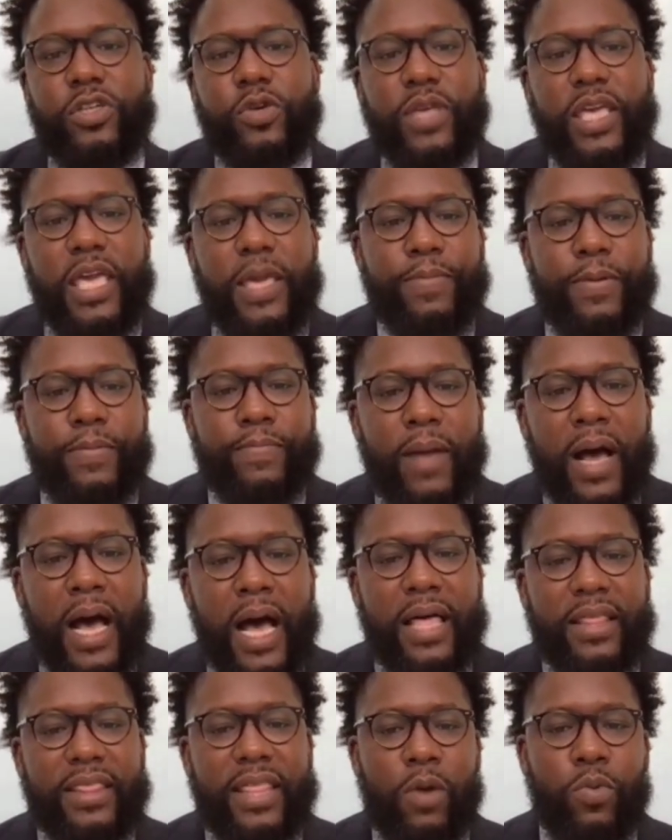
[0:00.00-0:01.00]
keep in
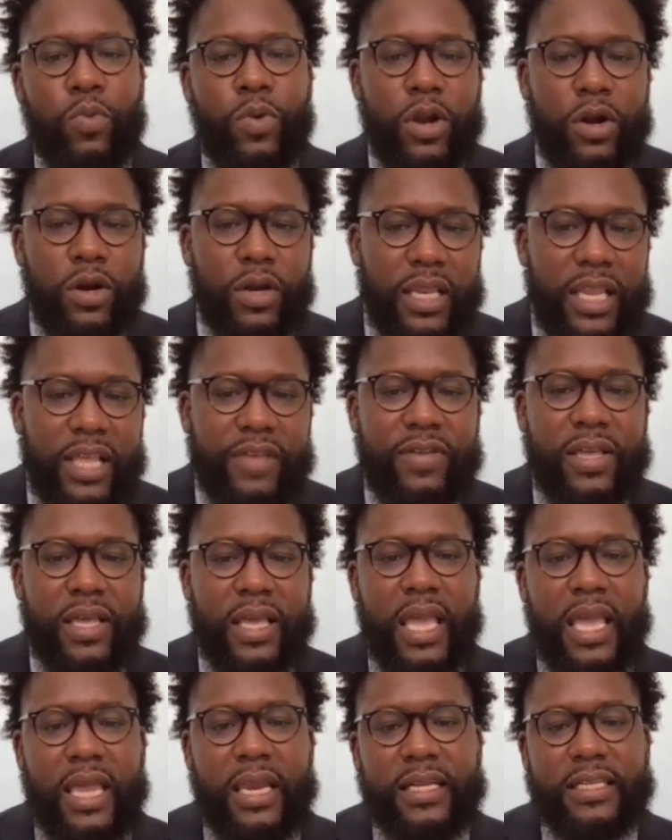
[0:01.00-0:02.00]
mind that we are living
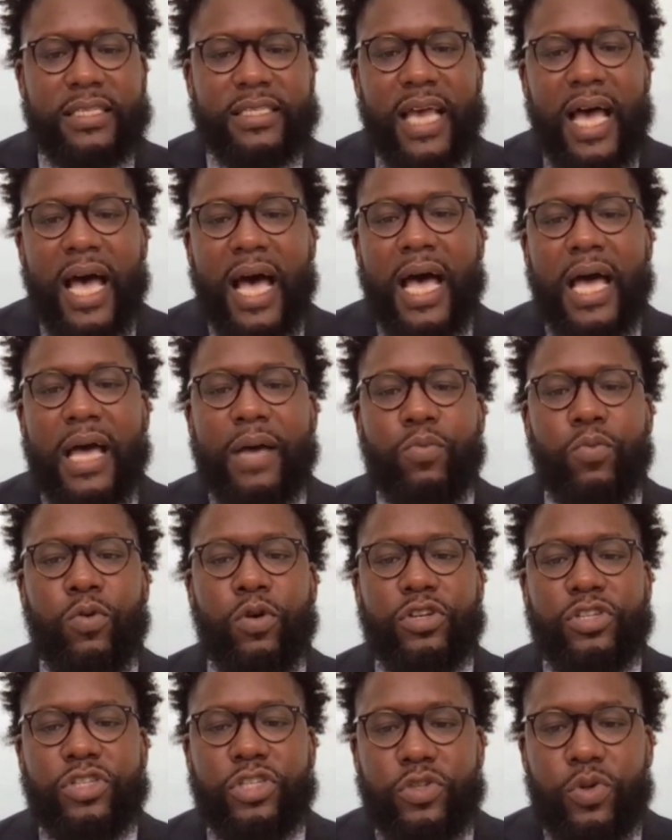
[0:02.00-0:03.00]
in a time where
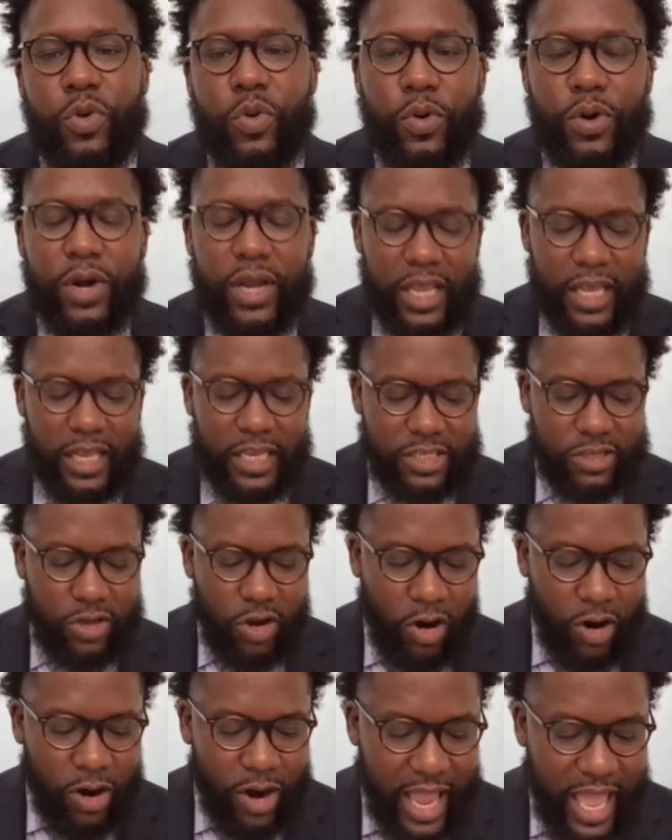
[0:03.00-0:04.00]
stories
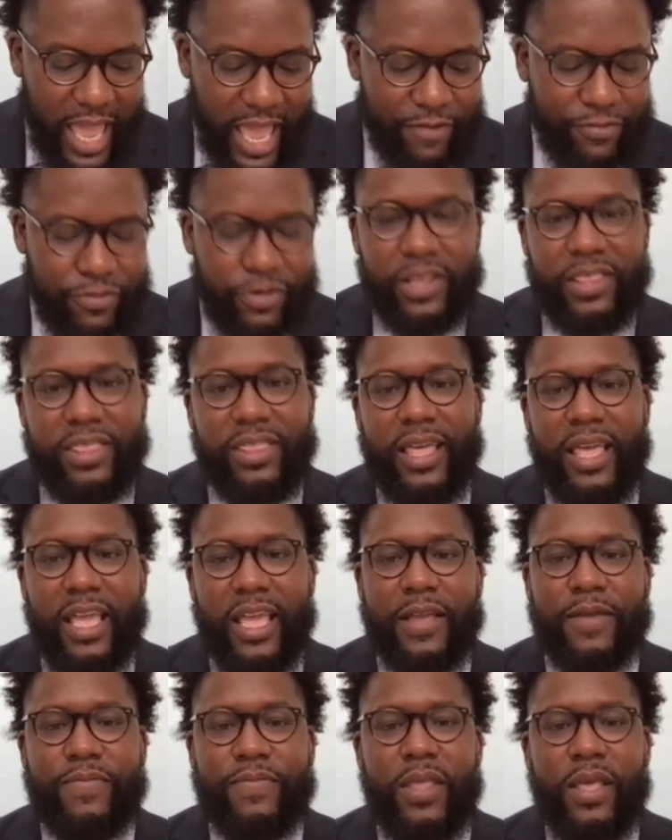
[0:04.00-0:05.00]
are everything.
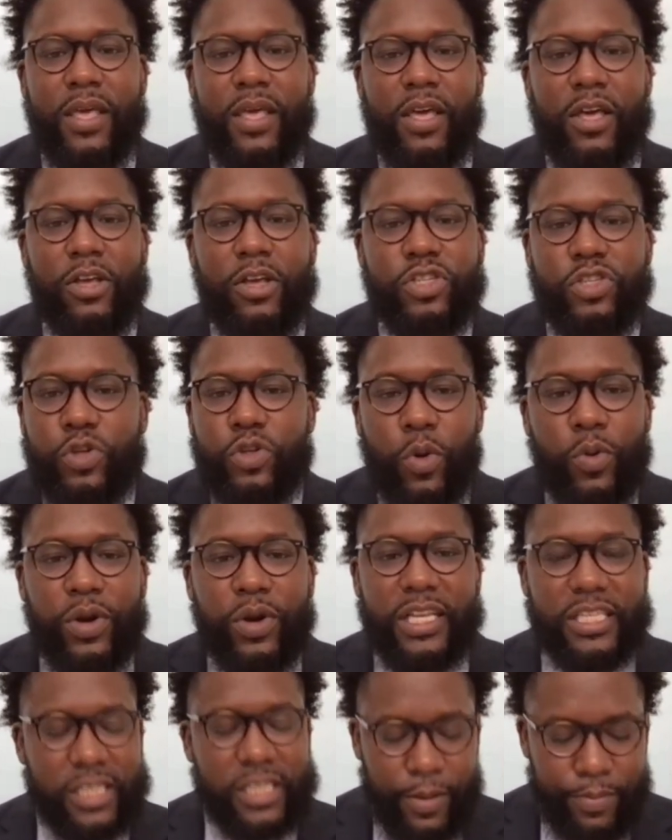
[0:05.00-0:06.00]

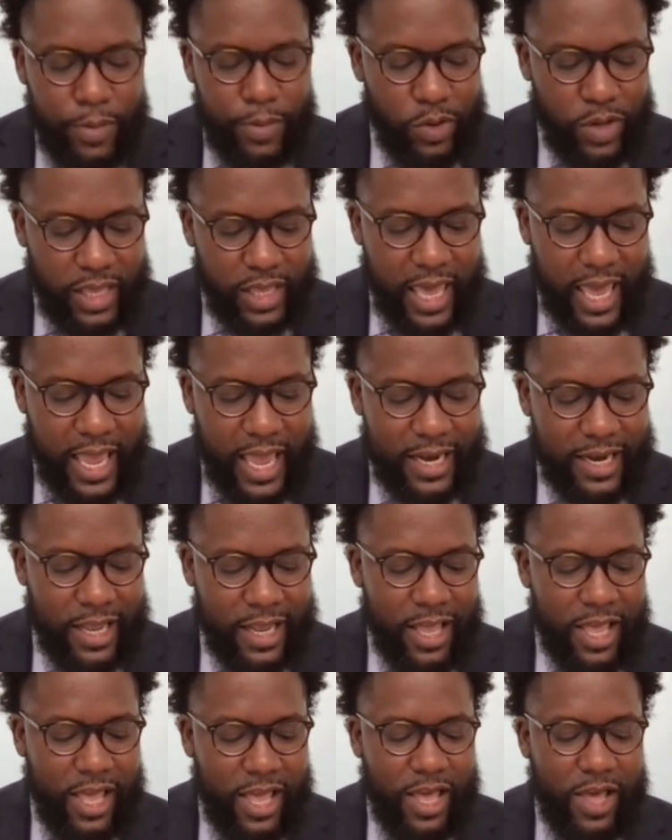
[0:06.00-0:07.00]
Stories communicate
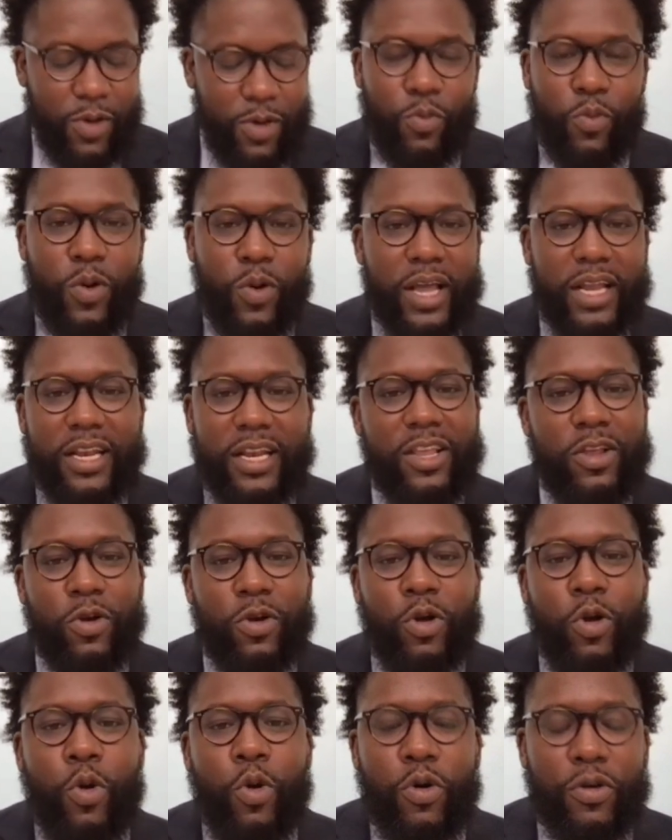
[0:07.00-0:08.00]
what your
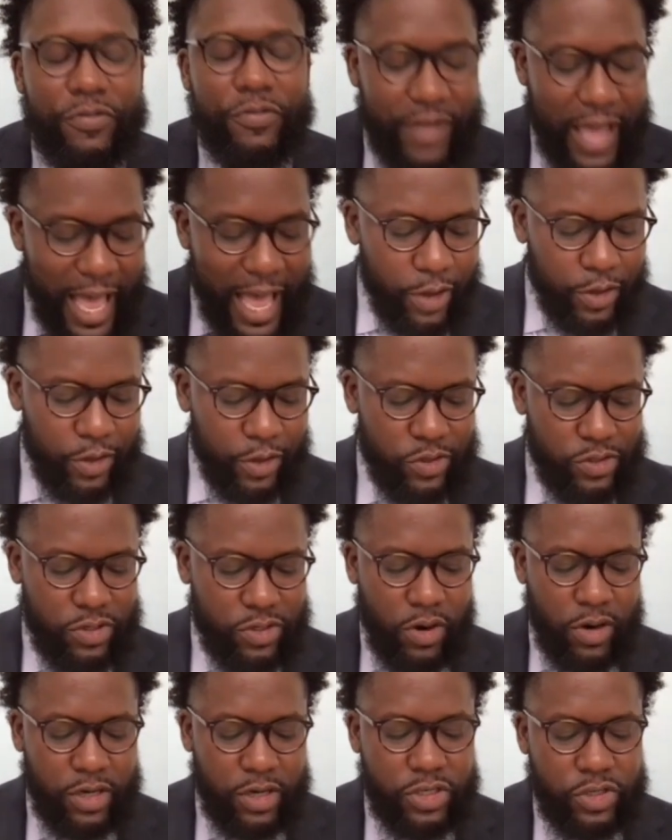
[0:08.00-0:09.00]
core values
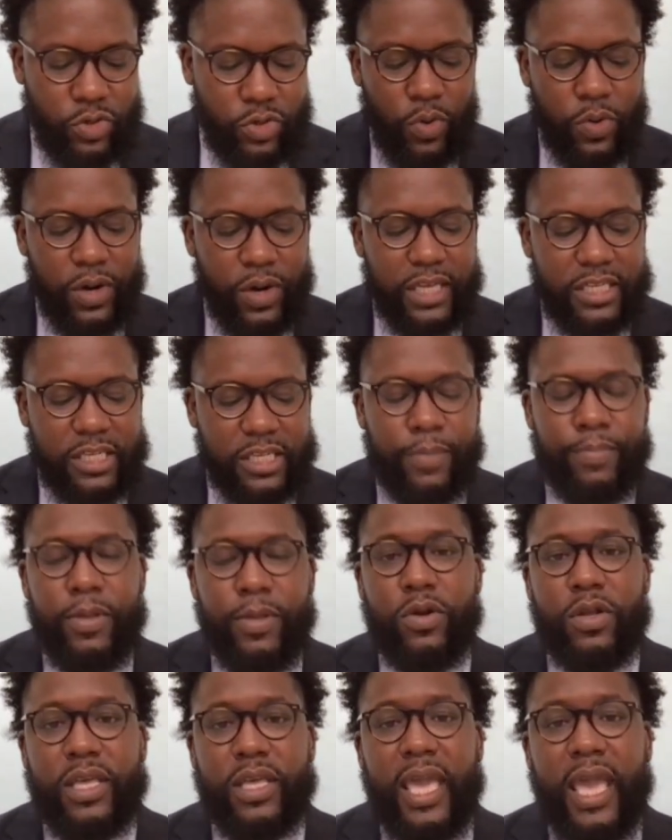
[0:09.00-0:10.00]
are. Stories
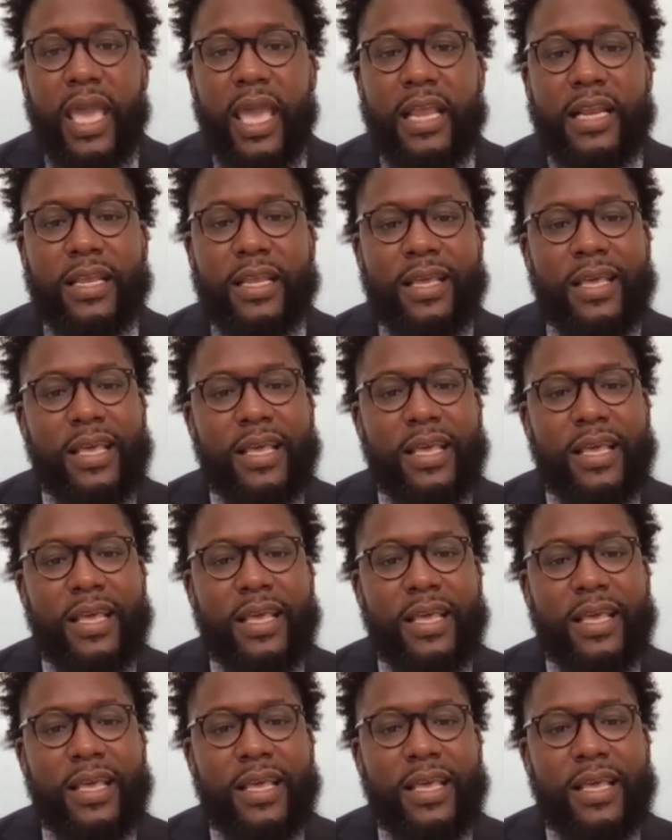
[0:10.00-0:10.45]
communicate